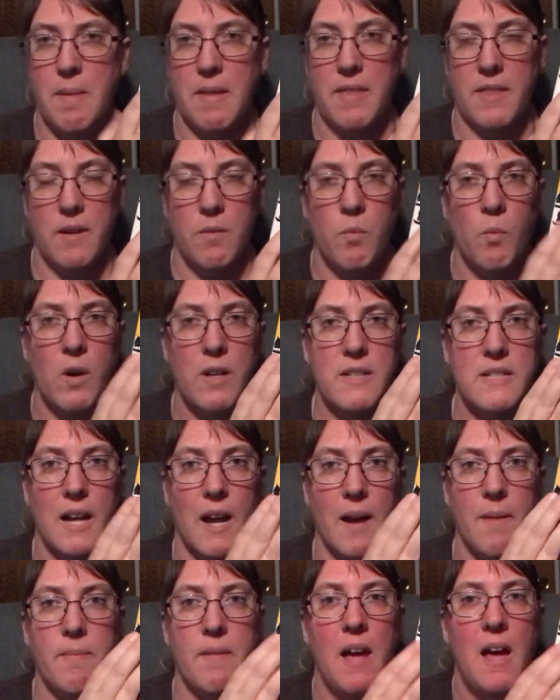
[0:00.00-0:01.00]
and then one
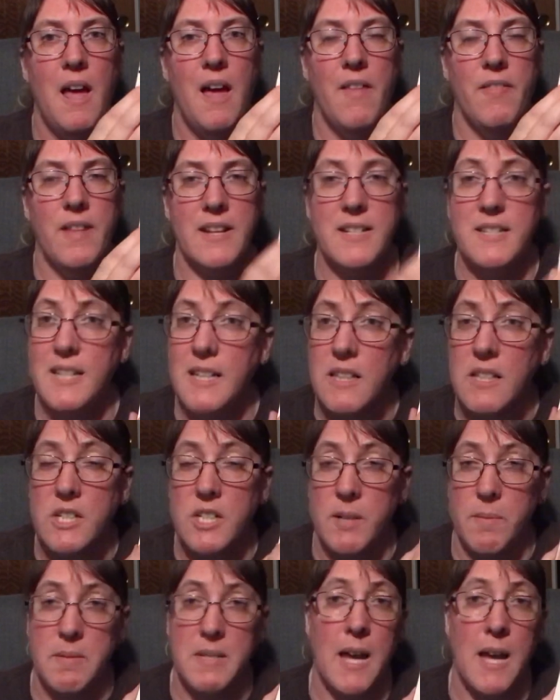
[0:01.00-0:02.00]
time they see the
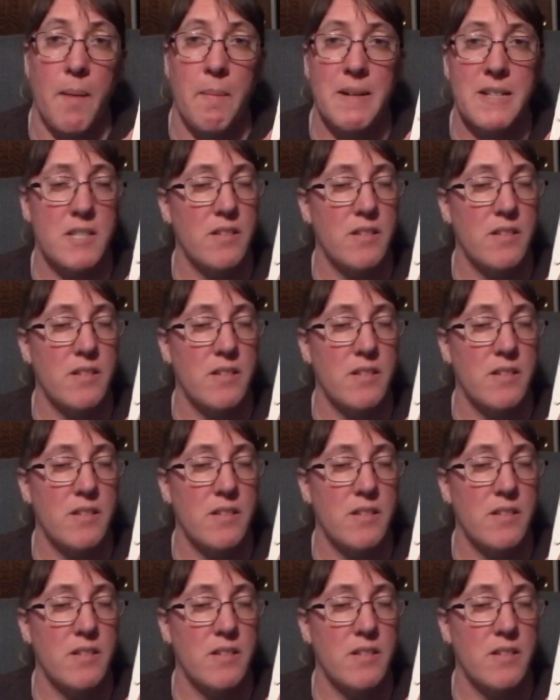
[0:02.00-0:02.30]
ships coming,